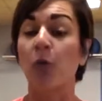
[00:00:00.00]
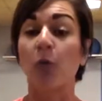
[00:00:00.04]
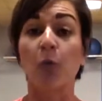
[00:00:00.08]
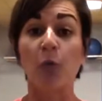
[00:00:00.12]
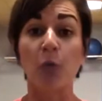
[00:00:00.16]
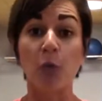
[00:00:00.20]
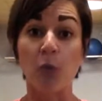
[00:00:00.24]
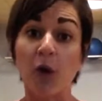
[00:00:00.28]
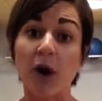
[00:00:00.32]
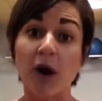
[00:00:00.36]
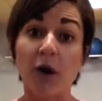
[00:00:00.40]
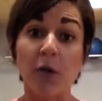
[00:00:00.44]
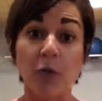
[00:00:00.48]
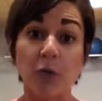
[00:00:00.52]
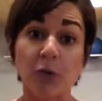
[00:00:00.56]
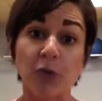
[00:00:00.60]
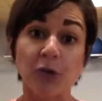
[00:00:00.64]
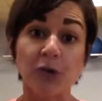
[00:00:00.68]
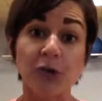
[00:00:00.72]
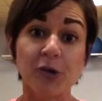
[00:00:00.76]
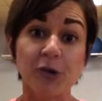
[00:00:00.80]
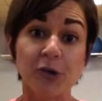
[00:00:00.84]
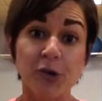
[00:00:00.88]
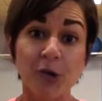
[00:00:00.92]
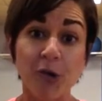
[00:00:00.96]
What will
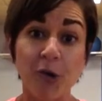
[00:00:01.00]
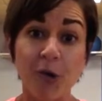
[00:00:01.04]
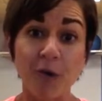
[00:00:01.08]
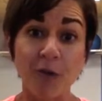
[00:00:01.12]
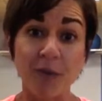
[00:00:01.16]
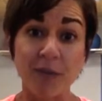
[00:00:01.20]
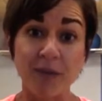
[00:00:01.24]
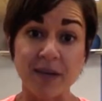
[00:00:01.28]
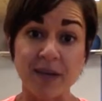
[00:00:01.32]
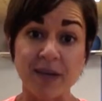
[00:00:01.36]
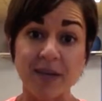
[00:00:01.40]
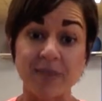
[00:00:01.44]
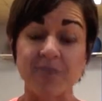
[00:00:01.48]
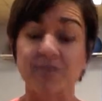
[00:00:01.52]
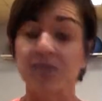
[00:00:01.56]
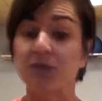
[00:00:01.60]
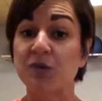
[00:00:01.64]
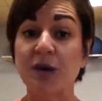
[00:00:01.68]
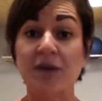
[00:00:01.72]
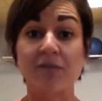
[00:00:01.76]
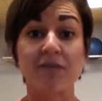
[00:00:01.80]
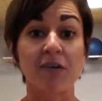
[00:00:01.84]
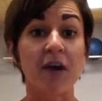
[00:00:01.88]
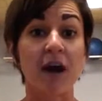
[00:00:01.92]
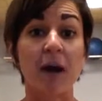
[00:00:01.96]
your goal be? You
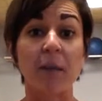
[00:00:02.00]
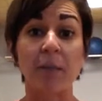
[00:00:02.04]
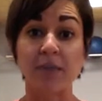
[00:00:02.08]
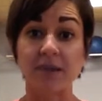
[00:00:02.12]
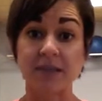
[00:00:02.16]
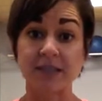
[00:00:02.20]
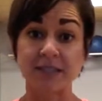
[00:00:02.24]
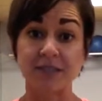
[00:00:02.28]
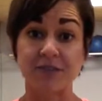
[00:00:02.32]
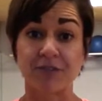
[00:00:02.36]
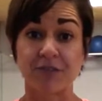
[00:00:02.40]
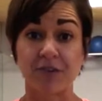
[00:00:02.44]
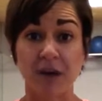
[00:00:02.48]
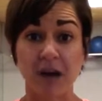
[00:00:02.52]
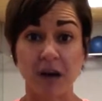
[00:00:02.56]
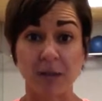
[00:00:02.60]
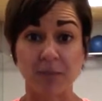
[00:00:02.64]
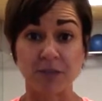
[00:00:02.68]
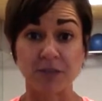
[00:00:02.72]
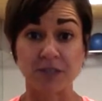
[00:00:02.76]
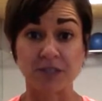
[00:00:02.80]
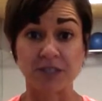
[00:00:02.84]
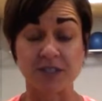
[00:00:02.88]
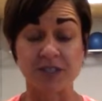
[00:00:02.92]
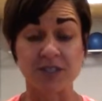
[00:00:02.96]
have a couple of different
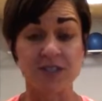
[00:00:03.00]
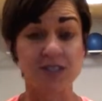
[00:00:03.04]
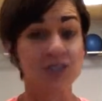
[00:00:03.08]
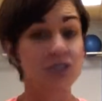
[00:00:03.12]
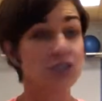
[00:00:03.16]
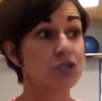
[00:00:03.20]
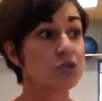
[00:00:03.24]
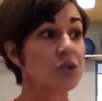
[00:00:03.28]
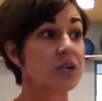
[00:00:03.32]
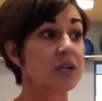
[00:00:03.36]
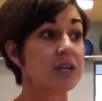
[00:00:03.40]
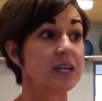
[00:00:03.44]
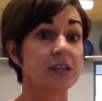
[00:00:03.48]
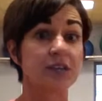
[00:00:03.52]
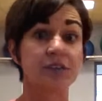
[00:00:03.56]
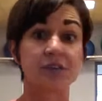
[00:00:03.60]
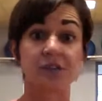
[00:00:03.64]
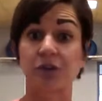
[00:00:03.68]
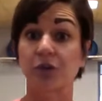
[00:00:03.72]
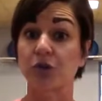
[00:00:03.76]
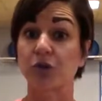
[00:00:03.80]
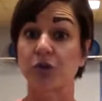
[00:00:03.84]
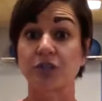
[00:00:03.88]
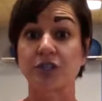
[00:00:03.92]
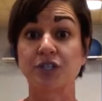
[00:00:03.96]
options. You can either
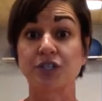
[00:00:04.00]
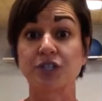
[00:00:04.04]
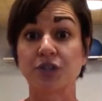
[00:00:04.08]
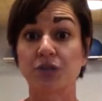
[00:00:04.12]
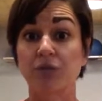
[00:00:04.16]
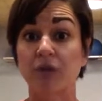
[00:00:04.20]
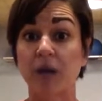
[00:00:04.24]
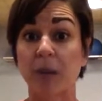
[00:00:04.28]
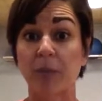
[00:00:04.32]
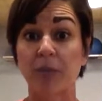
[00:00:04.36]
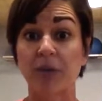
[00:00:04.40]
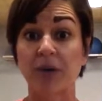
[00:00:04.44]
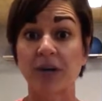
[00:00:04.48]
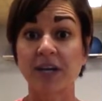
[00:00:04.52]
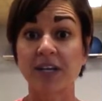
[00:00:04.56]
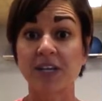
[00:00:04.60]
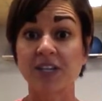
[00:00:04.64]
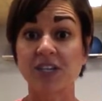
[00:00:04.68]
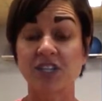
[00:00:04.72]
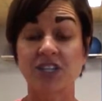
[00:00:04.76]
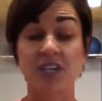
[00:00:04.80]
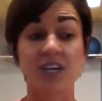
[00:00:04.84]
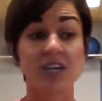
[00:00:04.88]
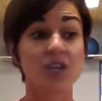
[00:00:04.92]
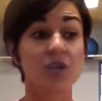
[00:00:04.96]
increase your rep range,
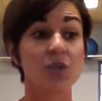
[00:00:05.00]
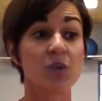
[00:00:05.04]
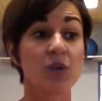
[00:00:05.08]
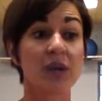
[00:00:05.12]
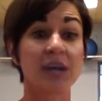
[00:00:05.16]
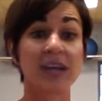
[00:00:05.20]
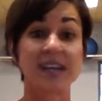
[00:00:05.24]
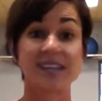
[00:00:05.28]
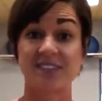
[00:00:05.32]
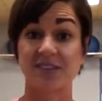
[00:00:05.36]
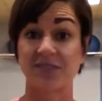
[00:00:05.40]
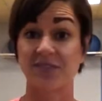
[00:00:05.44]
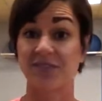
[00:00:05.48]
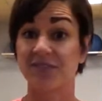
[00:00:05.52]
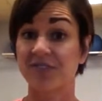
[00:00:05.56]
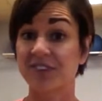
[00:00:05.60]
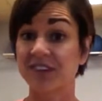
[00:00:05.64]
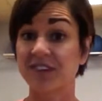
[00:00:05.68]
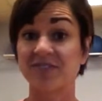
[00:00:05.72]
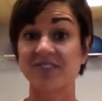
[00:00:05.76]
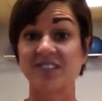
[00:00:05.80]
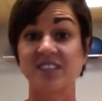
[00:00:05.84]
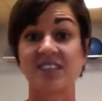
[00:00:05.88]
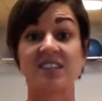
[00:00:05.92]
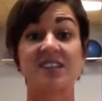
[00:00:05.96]
say you want to get to
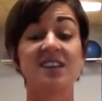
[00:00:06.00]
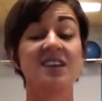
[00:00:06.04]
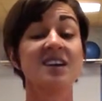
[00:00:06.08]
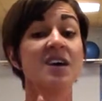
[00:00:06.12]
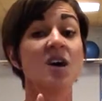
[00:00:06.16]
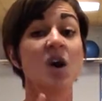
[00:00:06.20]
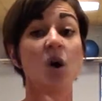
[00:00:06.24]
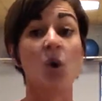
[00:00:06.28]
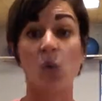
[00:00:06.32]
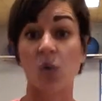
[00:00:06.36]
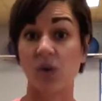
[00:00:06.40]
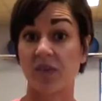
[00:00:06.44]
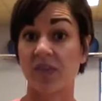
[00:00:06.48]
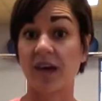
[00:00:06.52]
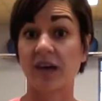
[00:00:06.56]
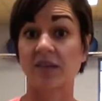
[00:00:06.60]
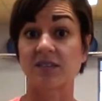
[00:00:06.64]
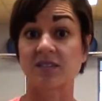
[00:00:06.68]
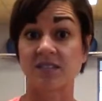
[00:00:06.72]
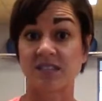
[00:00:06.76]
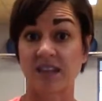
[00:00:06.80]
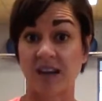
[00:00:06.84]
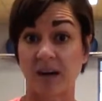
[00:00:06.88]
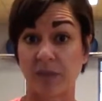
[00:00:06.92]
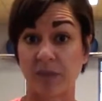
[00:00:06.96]
50 without
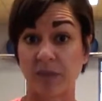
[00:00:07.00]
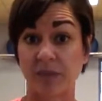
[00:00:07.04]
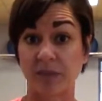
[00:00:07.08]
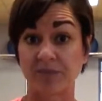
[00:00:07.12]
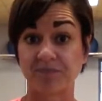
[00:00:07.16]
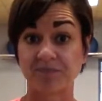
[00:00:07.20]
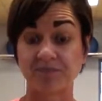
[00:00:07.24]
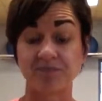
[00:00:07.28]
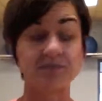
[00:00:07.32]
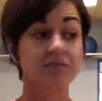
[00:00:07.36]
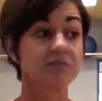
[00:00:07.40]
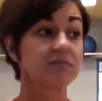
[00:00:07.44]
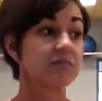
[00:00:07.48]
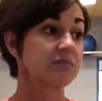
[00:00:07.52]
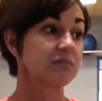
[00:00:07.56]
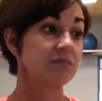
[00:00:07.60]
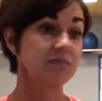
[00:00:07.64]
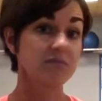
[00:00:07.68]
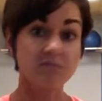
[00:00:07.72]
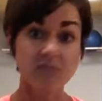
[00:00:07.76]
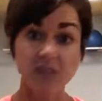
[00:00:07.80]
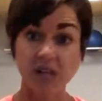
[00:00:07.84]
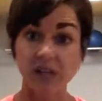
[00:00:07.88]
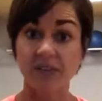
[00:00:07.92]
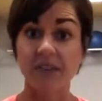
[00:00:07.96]
stopping.
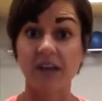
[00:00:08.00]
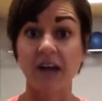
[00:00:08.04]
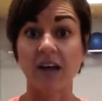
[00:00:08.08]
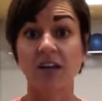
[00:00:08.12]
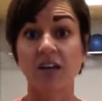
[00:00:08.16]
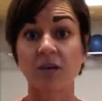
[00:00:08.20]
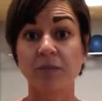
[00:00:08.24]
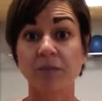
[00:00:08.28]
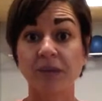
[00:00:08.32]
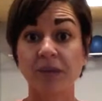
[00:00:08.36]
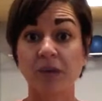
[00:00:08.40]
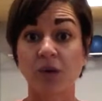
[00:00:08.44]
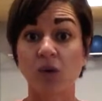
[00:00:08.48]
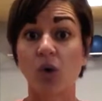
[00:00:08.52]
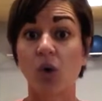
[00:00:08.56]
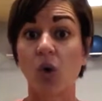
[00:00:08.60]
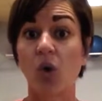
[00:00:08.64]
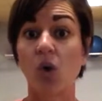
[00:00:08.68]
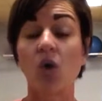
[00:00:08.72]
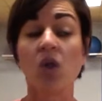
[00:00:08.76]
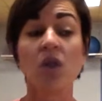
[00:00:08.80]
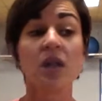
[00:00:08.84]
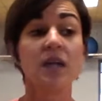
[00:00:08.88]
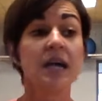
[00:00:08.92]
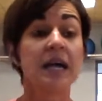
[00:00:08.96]
That could be a
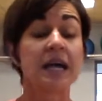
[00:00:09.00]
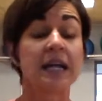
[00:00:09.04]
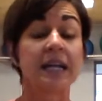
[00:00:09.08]
goal.